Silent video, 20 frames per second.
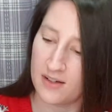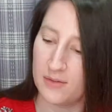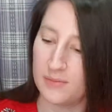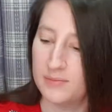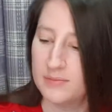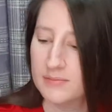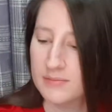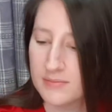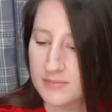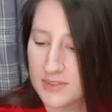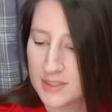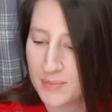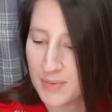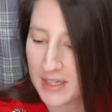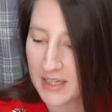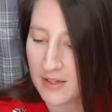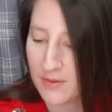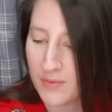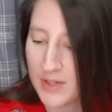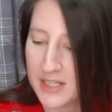Oh,
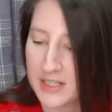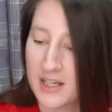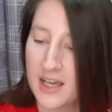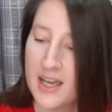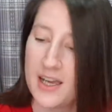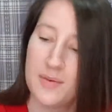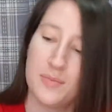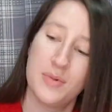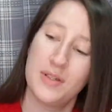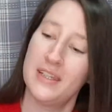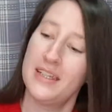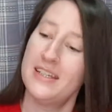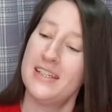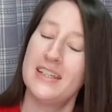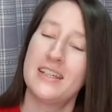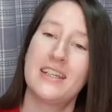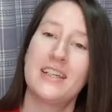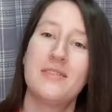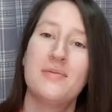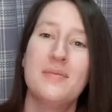speaking of which, but they
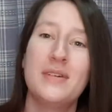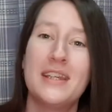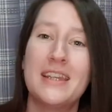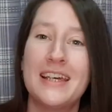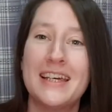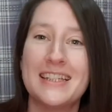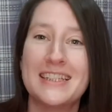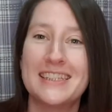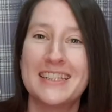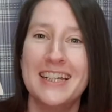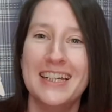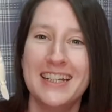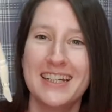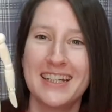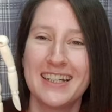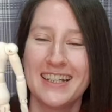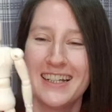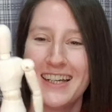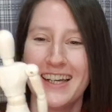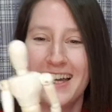did give me this,
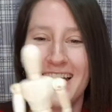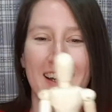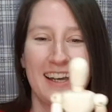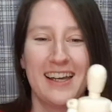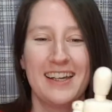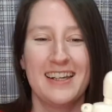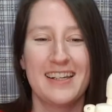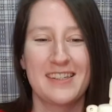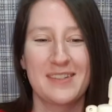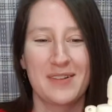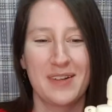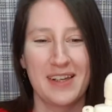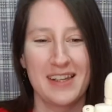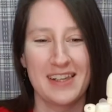and it's